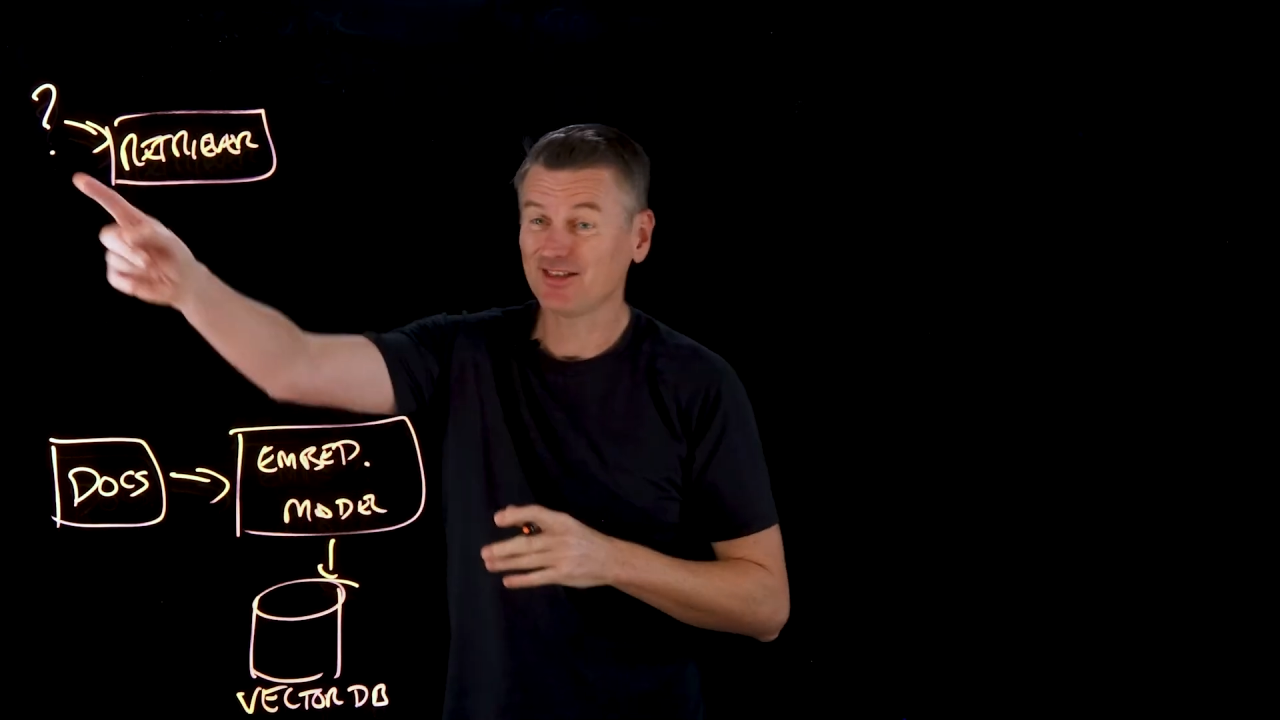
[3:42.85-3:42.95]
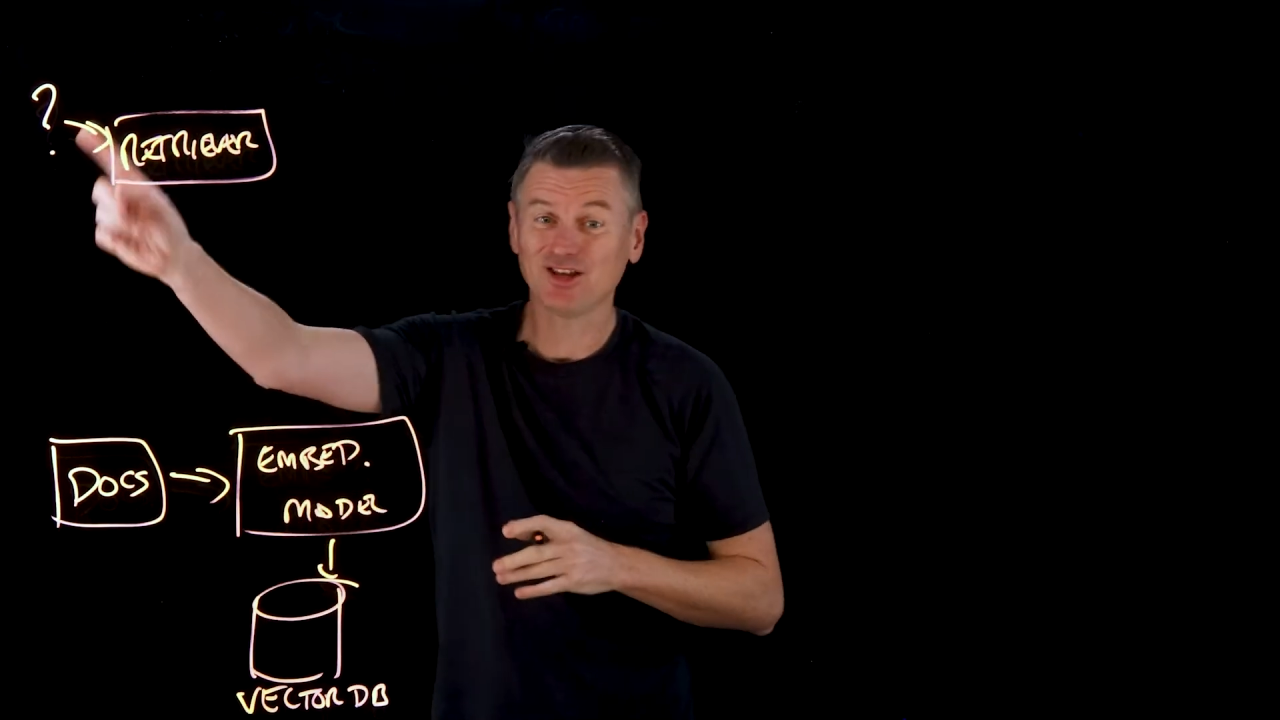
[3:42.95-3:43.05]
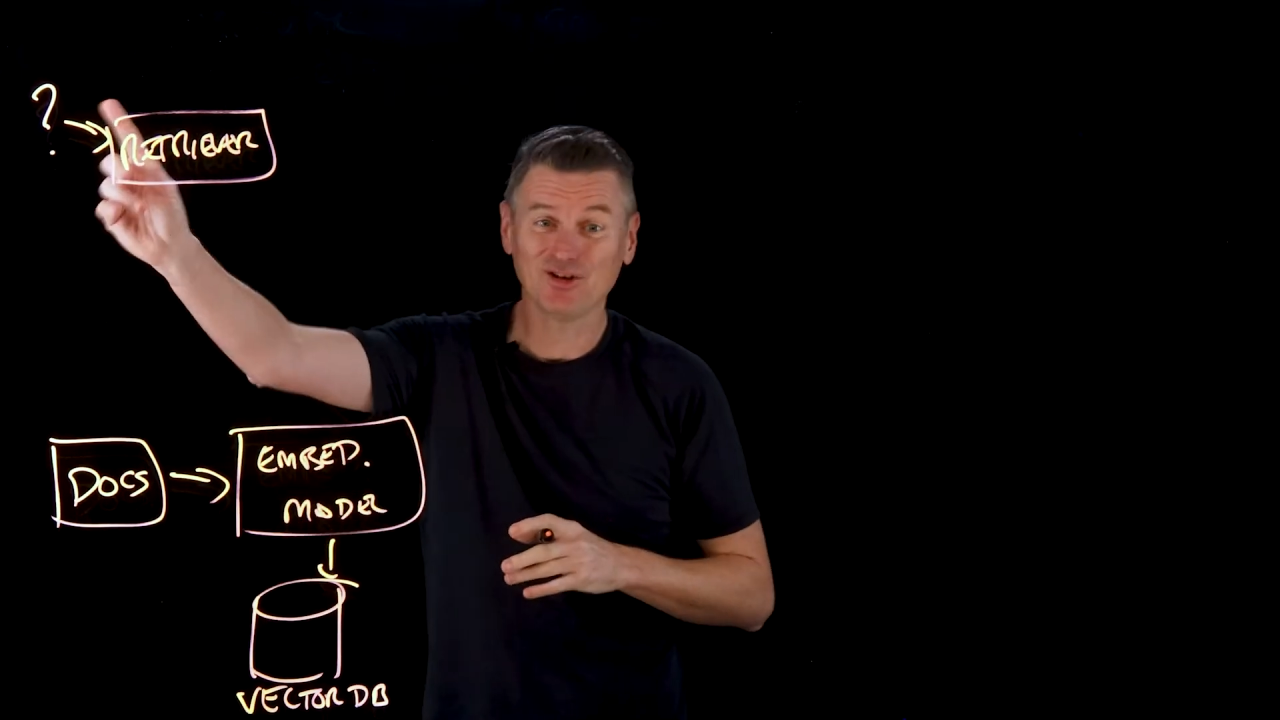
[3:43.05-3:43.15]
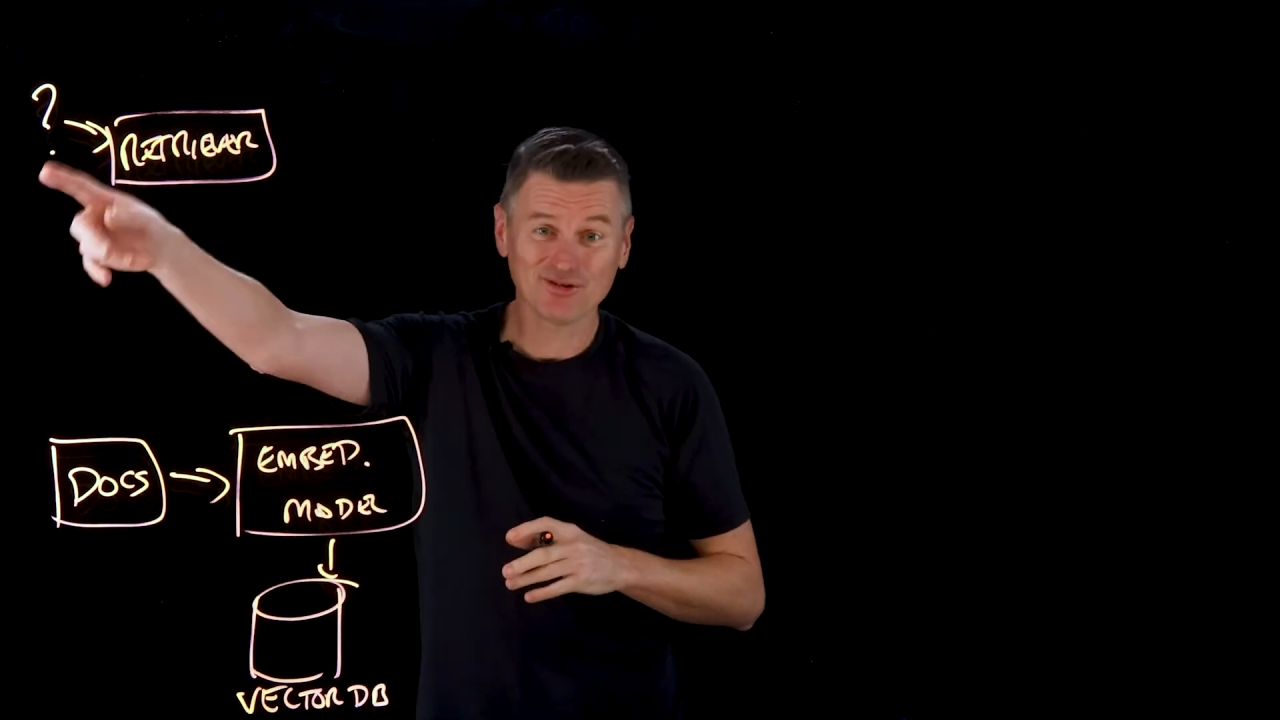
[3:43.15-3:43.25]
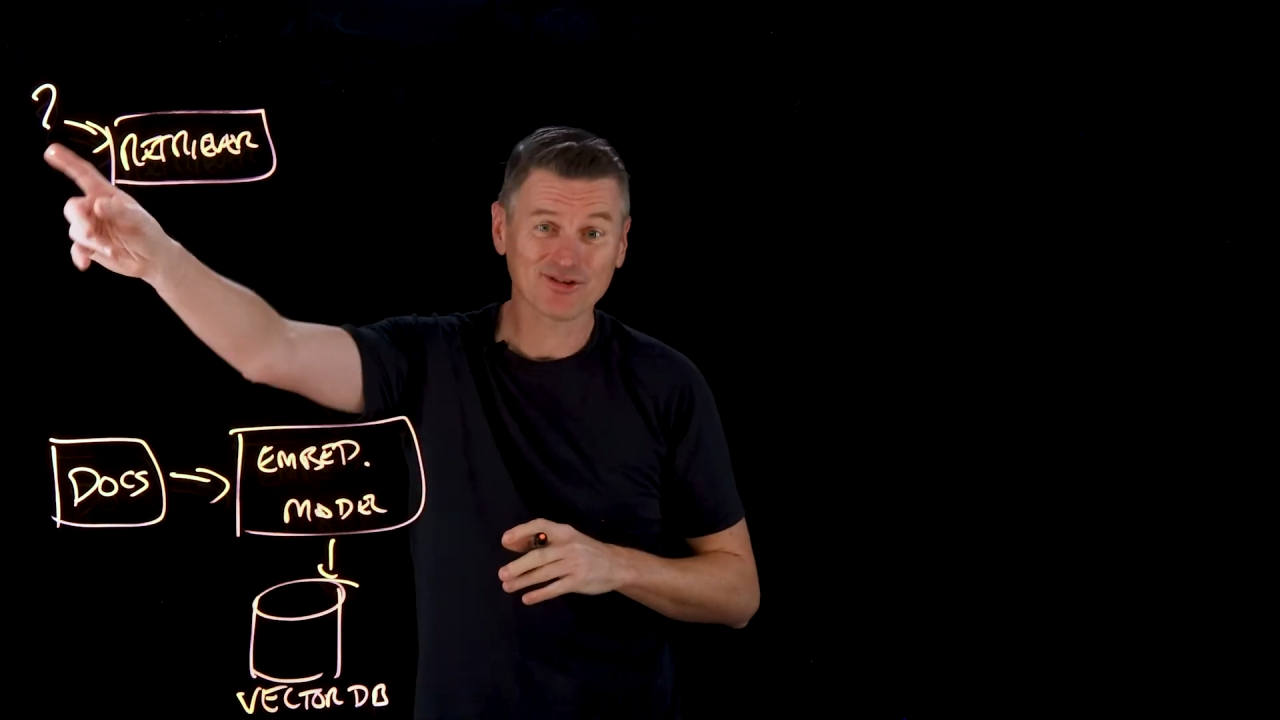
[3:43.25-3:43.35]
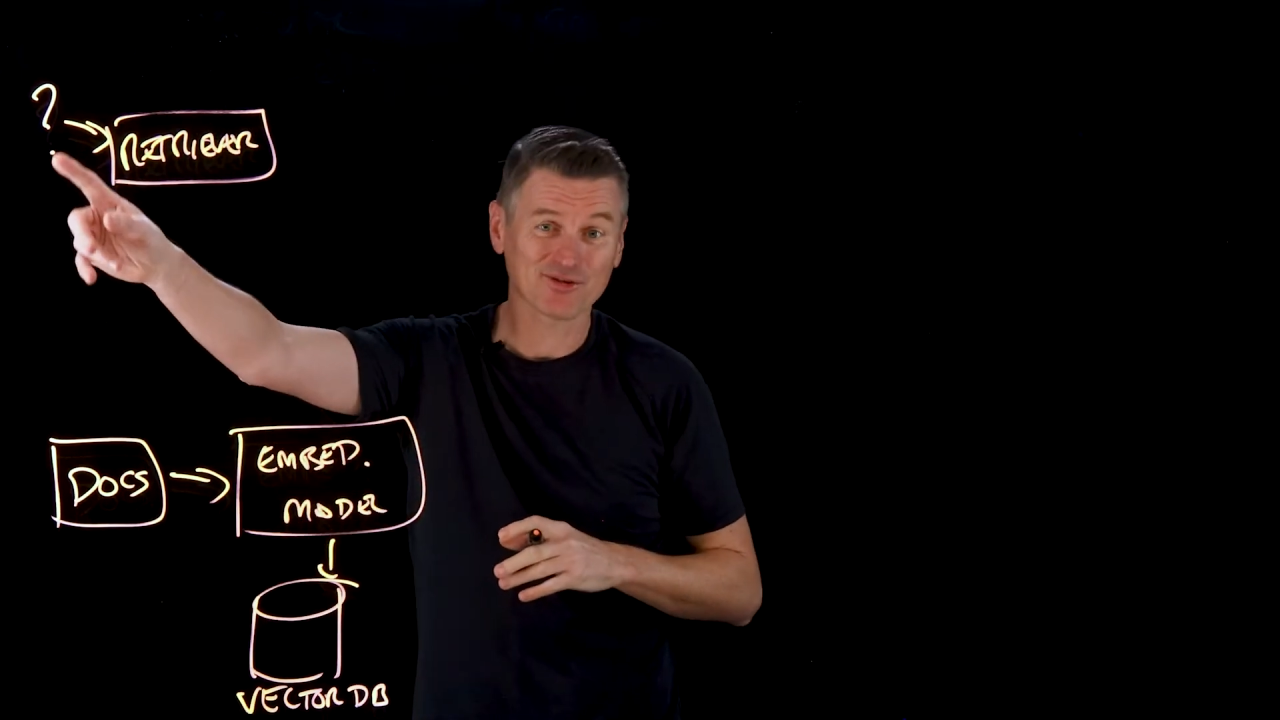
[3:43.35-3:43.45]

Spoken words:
the user's